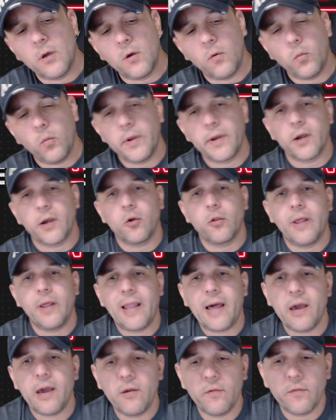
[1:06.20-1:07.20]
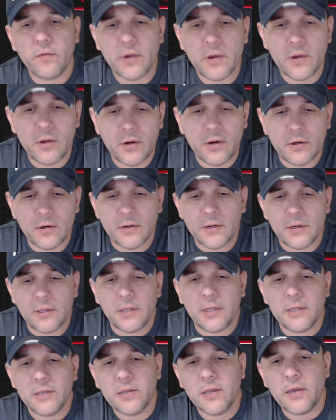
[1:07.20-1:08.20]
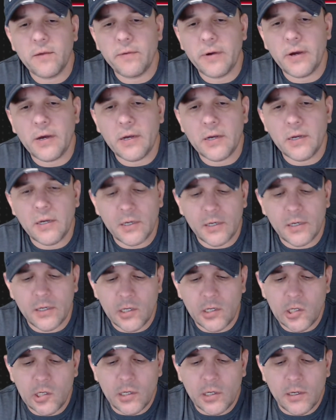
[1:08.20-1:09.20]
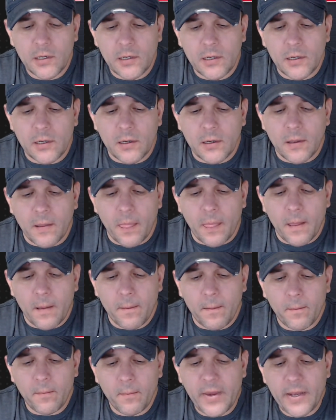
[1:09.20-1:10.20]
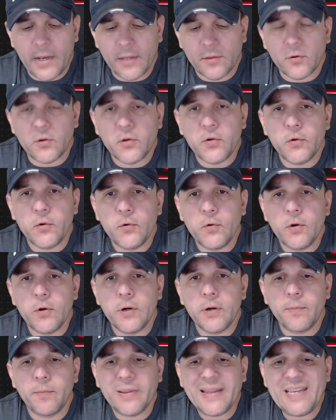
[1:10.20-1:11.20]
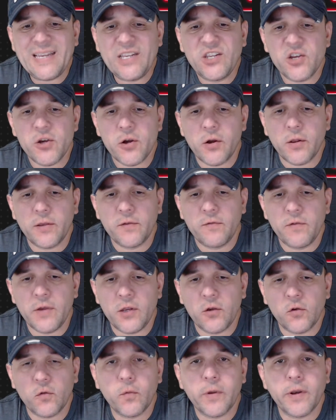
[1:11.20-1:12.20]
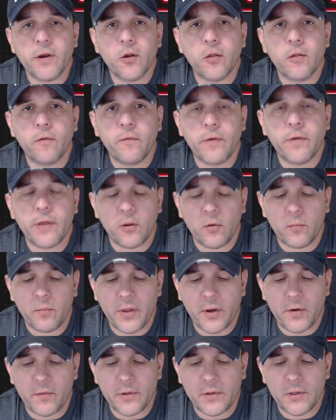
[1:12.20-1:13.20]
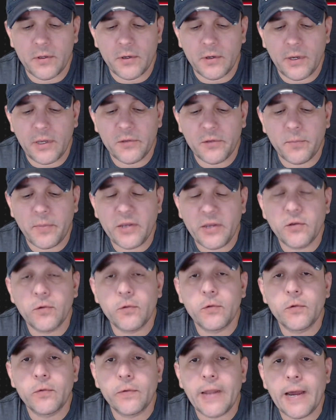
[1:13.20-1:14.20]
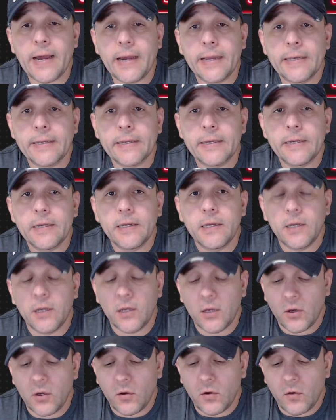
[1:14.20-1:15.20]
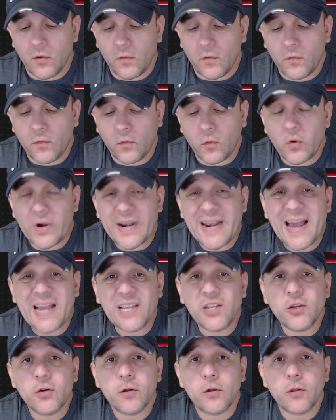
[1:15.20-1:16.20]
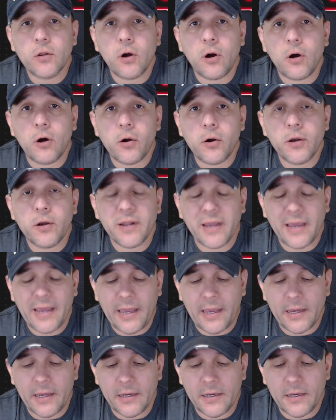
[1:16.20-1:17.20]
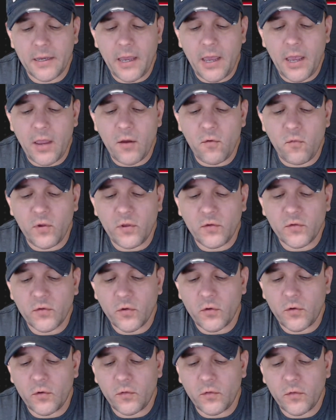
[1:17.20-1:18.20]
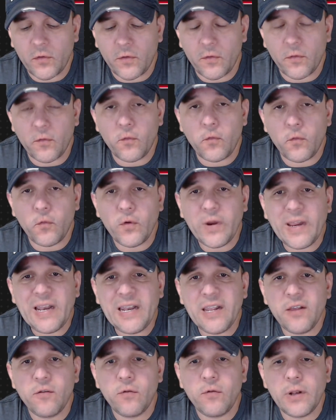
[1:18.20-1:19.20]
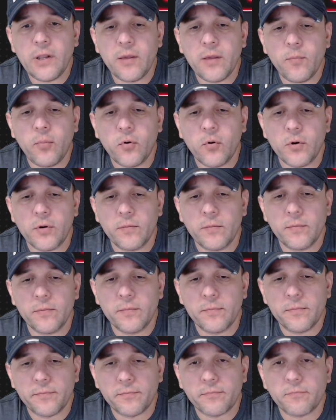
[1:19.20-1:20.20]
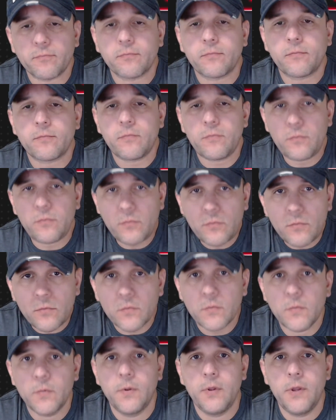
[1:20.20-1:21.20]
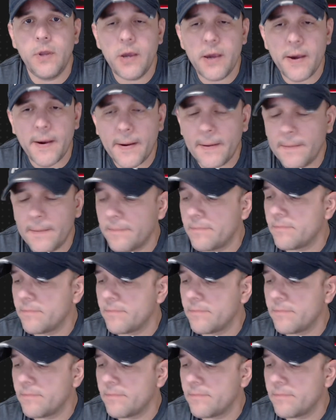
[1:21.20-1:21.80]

With another live here. Let's give a minute or two. Please share these videos with another fellow veteran, and special tonight for National Guard and Reserve. Really, really important. Yeah.